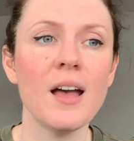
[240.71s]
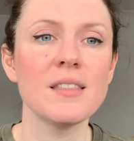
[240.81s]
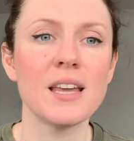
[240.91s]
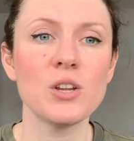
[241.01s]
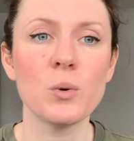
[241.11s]

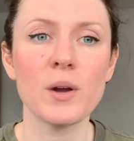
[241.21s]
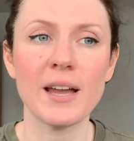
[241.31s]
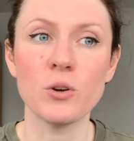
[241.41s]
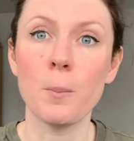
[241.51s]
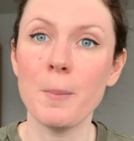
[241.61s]
Then you will
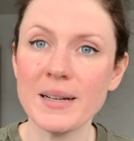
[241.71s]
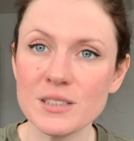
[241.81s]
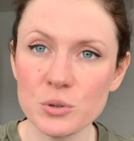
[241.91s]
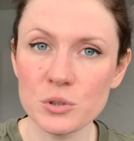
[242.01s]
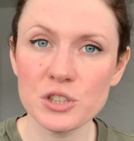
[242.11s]
get your
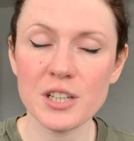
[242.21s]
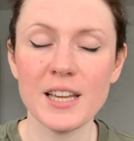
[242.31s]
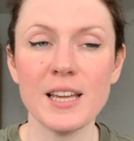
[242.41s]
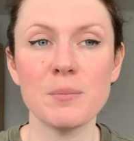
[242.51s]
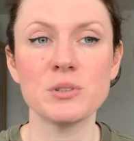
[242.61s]

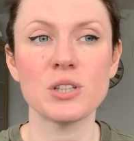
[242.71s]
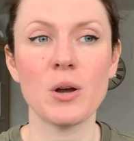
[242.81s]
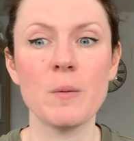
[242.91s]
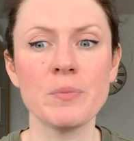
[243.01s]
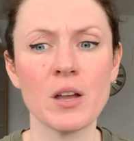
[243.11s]
mentorship.
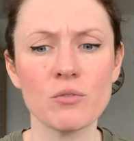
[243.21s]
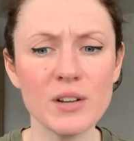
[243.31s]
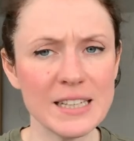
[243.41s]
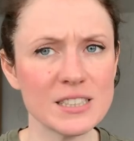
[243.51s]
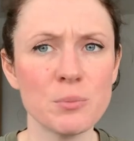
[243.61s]
So
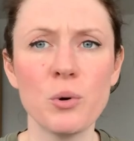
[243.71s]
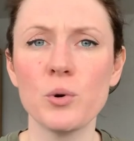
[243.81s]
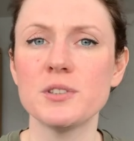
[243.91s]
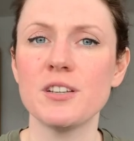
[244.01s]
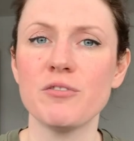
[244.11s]
really
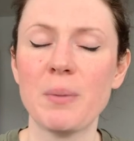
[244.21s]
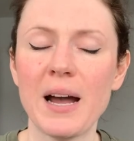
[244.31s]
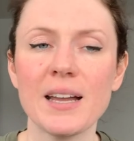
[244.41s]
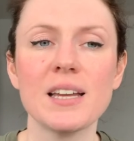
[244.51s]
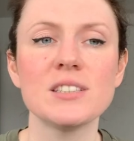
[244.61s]
supportive
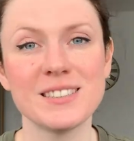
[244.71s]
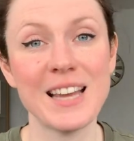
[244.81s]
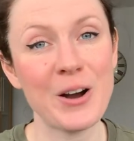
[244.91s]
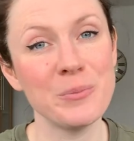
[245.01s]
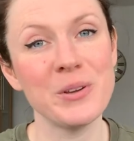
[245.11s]
package to
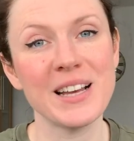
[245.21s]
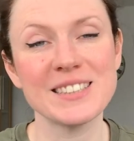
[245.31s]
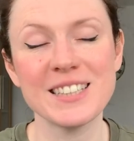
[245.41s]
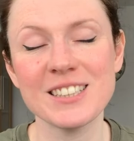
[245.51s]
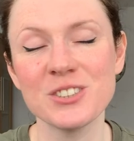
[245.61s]
help you get
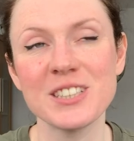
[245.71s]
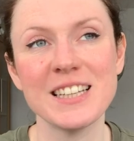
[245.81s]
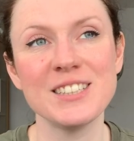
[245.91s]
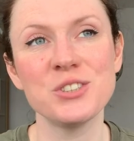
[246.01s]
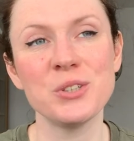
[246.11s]
settled
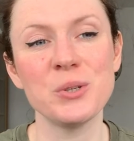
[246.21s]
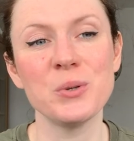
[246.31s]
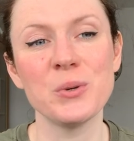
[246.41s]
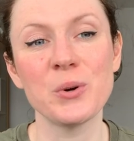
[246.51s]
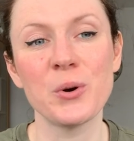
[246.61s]
into
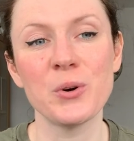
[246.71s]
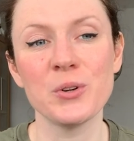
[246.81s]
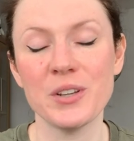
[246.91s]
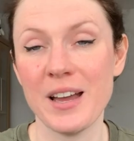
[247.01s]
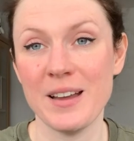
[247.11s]

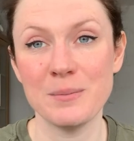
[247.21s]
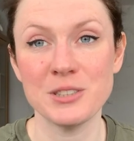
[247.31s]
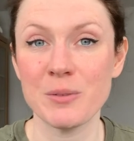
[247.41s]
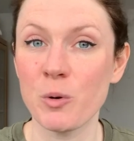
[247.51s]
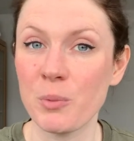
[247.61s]
your um,
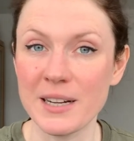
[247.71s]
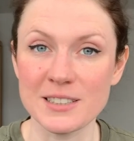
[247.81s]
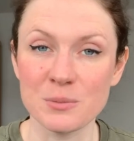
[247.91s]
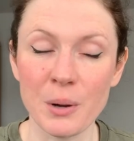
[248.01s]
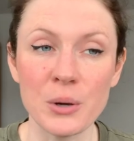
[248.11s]
general
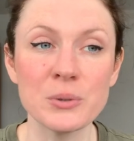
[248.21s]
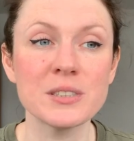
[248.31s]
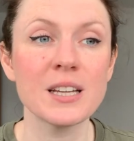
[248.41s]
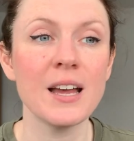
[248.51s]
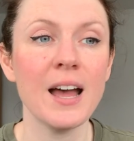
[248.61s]
practice
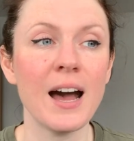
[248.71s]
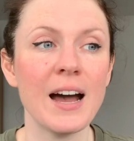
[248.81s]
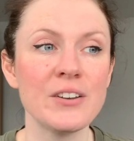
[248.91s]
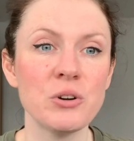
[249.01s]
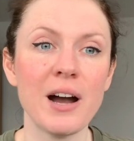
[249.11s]
post.
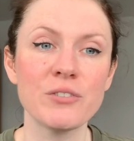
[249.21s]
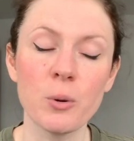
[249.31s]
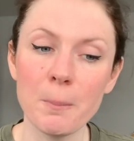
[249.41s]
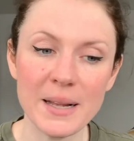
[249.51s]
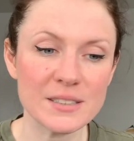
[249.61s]
And you'll have
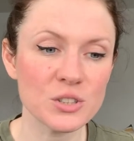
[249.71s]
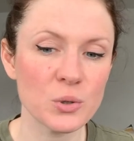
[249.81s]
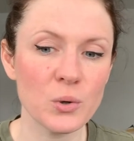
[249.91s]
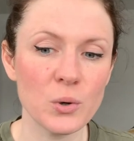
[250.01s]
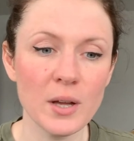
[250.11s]
your
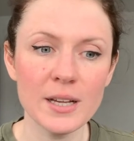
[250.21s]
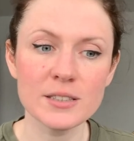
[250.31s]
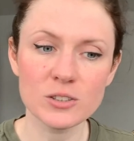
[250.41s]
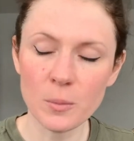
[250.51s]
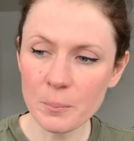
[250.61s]
mentor.
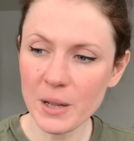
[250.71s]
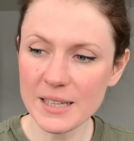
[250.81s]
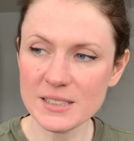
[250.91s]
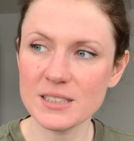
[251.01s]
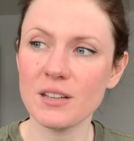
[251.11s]
Some
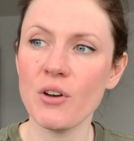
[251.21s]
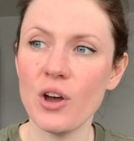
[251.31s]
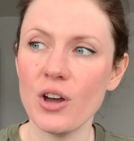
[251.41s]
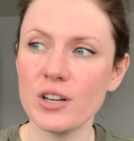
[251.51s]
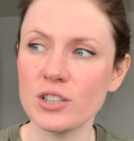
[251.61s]
places I've
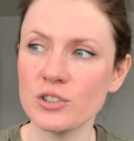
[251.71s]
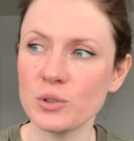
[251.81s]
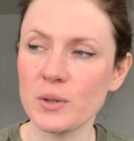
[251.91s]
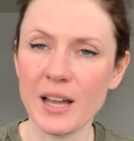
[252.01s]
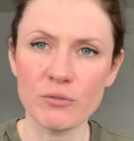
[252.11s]
heard are
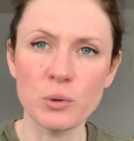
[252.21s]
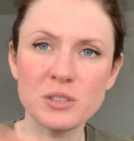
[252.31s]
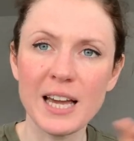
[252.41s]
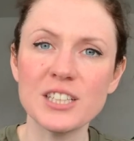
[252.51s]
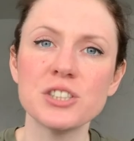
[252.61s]
doing like
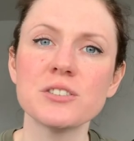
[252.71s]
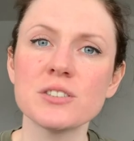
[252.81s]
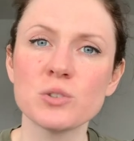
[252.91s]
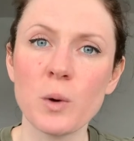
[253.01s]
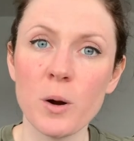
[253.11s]

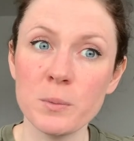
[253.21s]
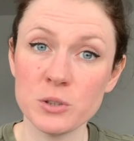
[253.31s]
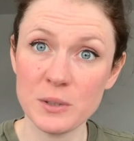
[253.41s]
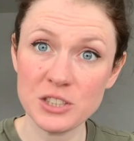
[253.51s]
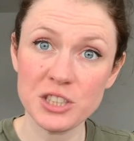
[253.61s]
rotations as well
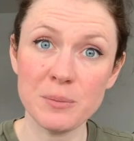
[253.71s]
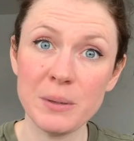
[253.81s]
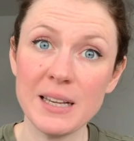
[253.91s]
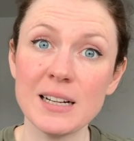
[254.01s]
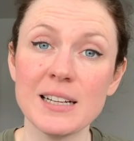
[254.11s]
between G
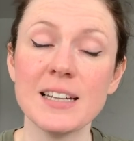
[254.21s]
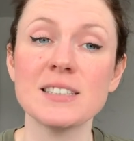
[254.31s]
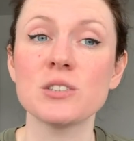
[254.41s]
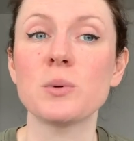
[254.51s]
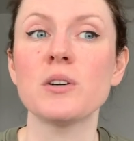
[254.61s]
P
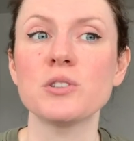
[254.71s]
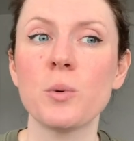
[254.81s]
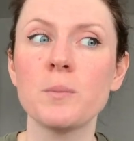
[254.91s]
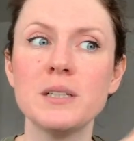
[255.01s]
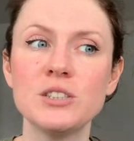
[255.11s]
clinics as well. So you
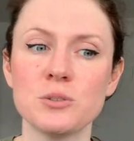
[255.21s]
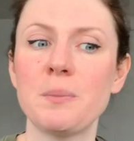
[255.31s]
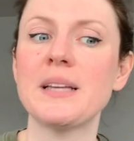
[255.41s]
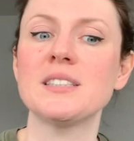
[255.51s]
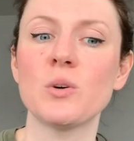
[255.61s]
won't be just
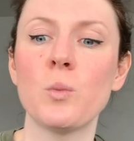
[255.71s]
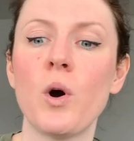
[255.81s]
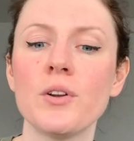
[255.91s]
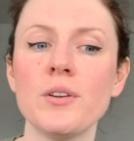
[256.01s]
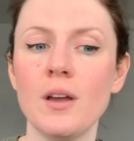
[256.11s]
based at
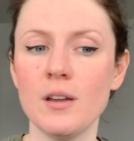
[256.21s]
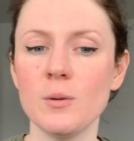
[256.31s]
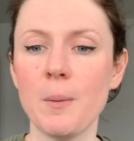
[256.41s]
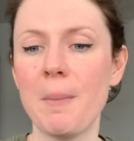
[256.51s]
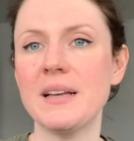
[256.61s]
one,
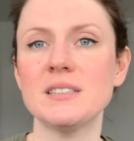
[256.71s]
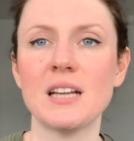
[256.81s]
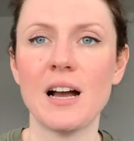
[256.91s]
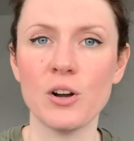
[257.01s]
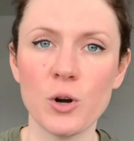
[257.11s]
you'll be based
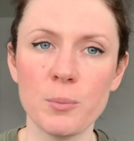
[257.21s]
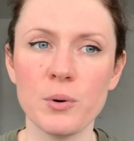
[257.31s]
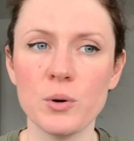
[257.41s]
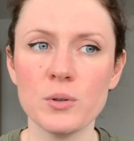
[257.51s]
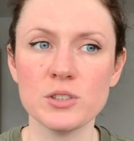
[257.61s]
at a
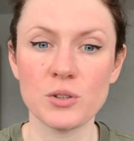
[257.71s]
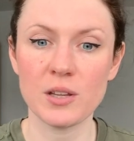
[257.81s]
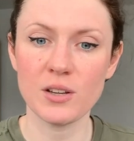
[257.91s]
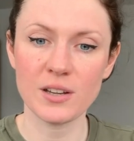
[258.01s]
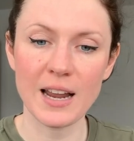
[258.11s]
couple so
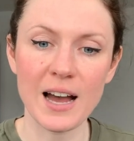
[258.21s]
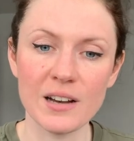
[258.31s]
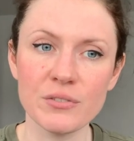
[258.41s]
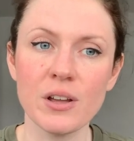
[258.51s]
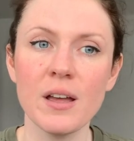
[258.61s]
that you can
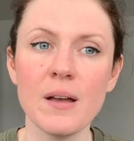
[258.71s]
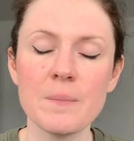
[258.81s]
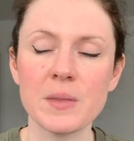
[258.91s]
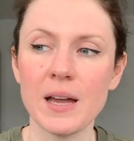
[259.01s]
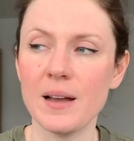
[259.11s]
have
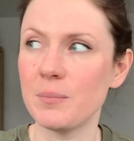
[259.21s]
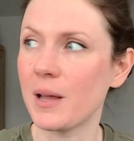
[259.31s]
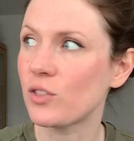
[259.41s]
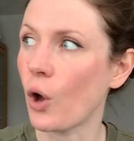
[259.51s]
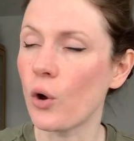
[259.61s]
Um,
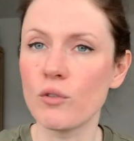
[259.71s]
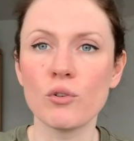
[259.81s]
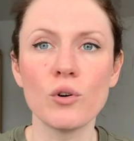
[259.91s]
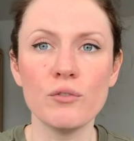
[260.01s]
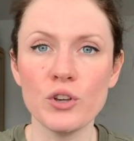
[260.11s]
like the
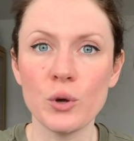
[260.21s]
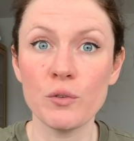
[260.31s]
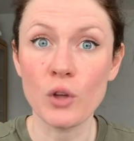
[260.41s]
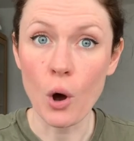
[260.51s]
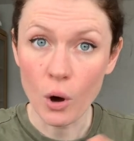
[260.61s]
overall view
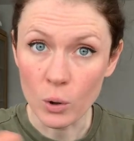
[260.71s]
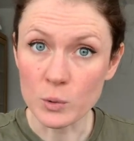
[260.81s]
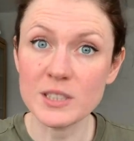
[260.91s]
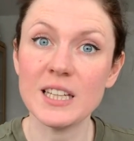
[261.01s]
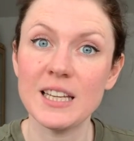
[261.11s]
of the
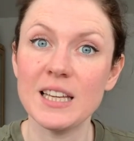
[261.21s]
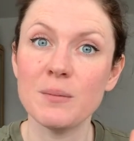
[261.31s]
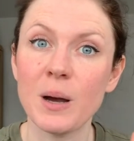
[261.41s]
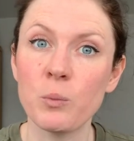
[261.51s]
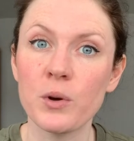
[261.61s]
whole
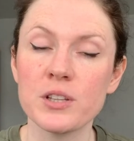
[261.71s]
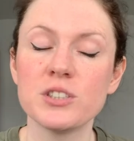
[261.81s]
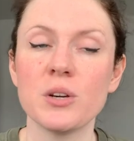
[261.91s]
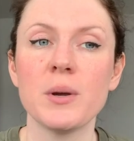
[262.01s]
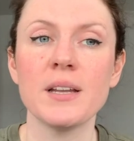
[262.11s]
team and what
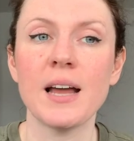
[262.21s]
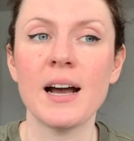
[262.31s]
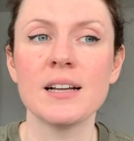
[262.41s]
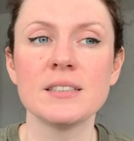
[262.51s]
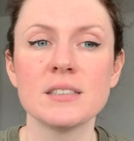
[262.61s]
they're doing.
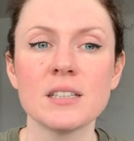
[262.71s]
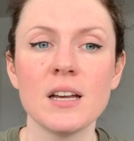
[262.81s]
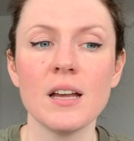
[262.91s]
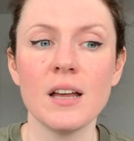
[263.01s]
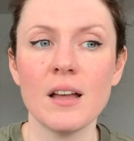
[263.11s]
And
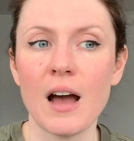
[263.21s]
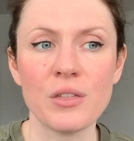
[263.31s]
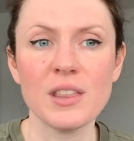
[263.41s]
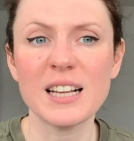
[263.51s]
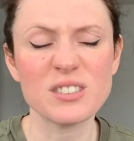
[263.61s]
I
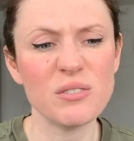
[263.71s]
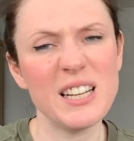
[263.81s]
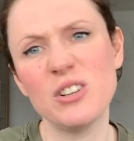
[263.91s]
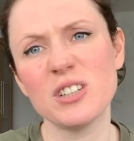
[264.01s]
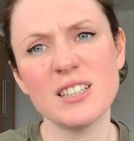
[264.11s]
think that's a
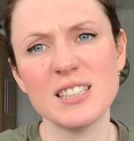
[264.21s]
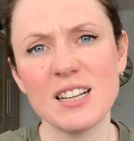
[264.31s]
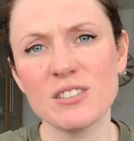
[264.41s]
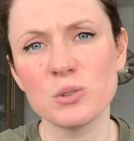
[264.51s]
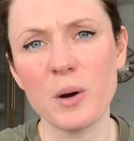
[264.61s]
really good
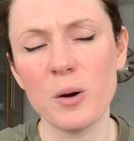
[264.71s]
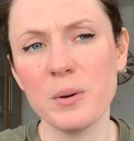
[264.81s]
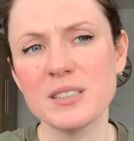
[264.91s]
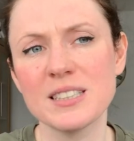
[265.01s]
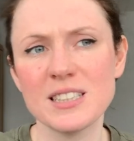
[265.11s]
idea as well,
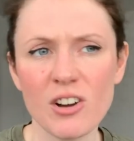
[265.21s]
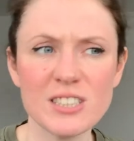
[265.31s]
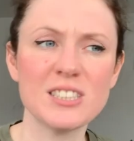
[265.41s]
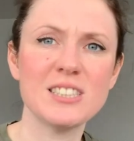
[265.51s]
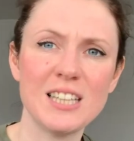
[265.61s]
because it's
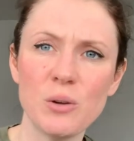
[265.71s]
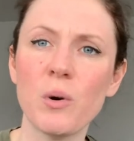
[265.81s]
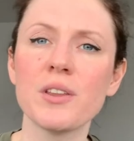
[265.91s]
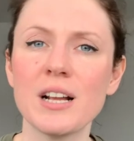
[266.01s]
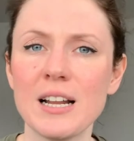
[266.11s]
nice to see
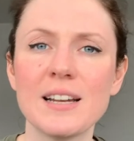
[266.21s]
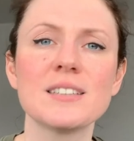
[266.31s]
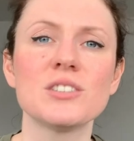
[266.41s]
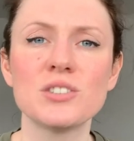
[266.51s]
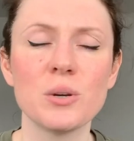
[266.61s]
what other
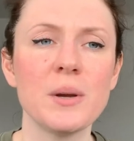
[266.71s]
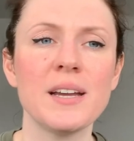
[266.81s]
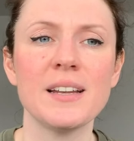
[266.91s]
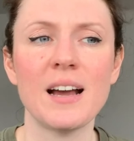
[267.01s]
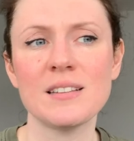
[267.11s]
clinics are
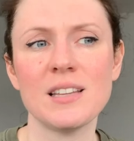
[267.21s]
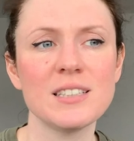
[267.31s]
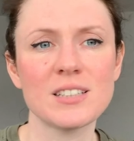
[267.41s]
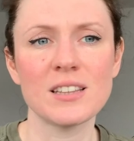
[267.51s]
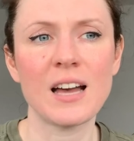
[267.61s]
doing and
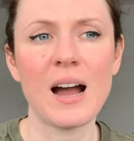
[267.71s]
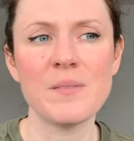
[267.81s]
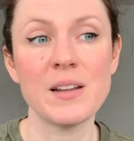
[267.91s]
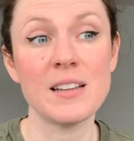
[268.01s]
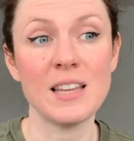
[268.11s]
things like that,
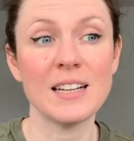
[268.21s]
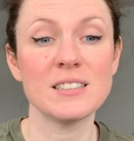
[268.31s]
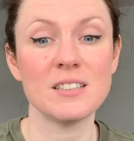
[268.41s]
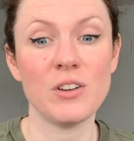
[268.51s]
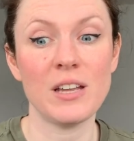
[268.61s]
and then at the end
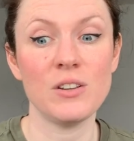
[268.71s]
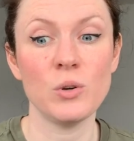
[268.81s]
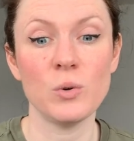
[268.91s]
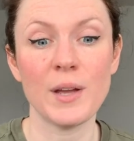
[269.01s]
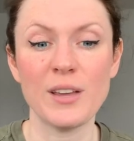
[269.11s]
of it
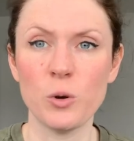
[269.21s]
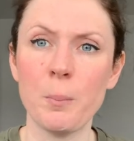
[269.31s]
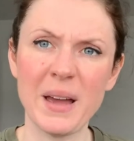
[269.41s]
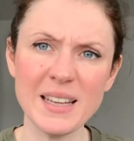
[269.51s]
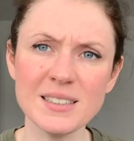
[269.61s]
you'll get your
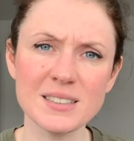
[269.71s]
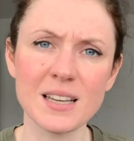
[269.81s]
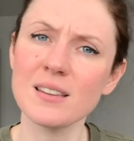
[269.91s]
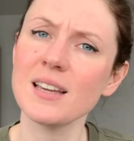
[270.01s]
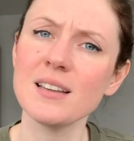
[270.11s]
base.
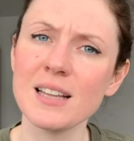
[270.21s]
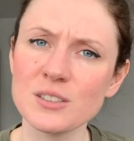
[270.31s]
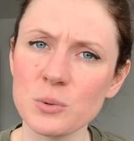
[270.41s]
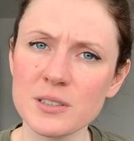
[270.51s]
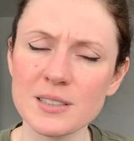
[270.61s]
I think
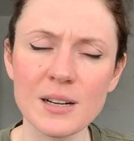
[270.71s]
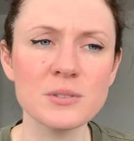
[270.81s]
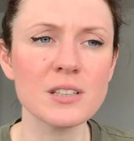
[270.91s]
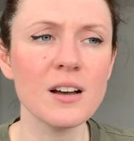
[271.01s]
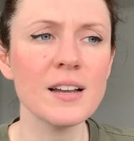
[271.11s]
that's what it
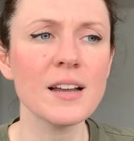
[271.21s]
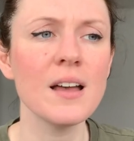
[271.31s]
sounds like.